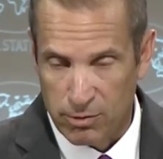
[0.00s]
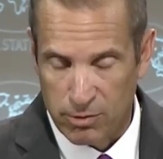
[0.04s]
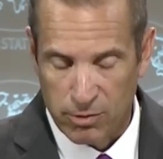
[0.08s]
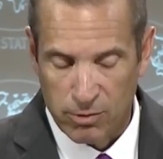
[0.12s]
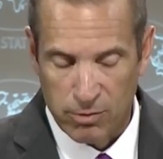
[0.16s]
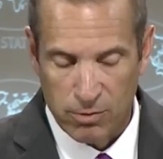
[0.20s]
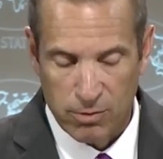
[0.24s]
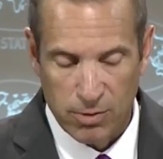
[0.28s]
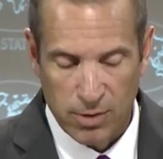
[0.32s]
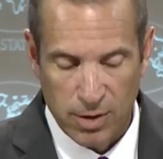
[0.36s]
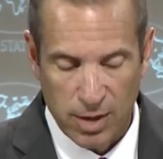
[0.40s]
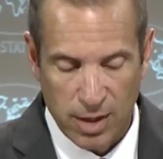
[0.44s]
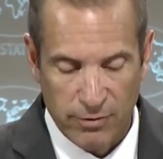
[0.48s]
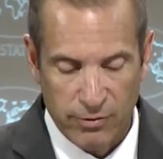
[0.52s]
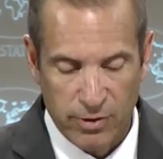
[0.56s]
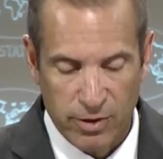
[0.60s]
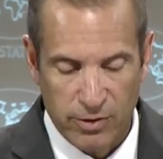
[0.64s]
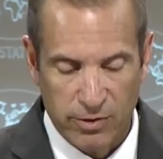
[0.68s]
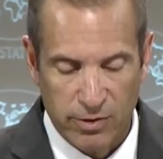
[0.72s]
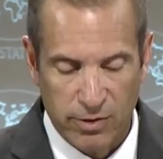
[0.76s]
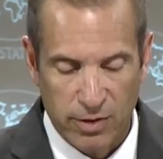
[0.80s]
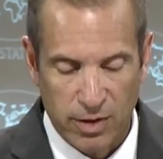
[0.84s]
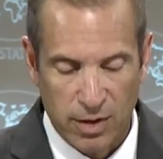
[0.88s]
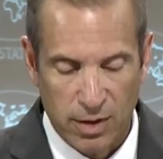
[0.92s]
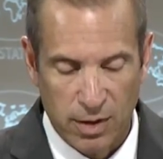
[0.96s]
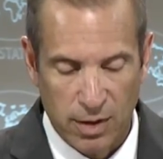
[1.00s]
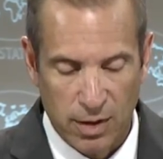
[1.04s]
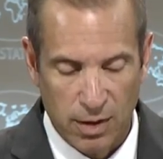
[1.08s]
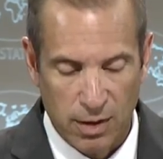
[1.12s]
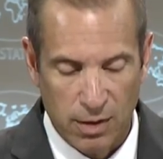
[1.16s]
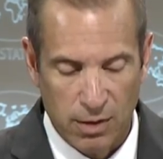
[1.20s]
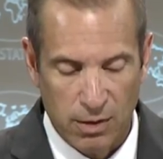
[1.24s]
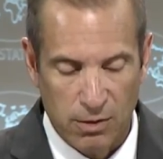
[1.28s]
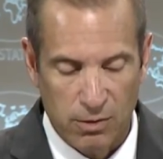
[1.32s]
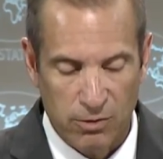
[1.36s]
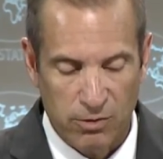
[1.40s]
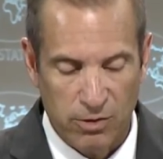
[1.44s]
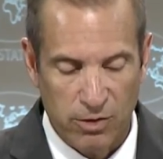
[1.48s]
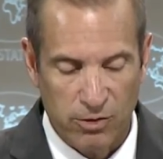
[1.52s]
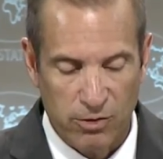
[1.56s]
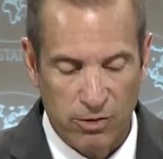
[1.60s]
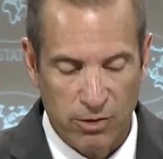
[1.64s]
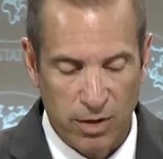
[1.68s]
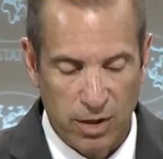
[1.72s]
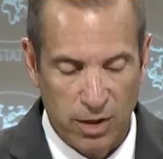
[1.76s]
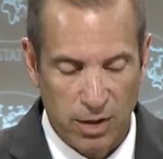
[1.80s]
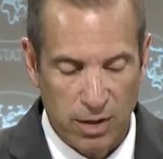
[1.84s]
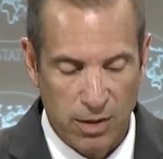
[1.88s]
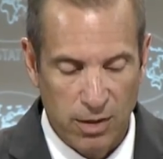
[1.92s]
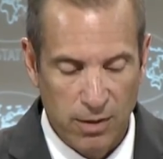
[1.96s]
to obviously use
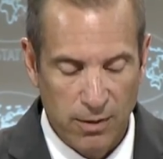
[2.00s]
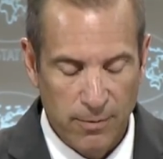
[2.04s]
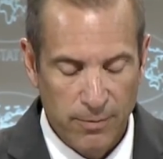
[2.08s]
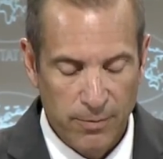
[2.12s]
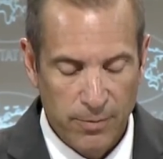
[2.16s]
Incirlik,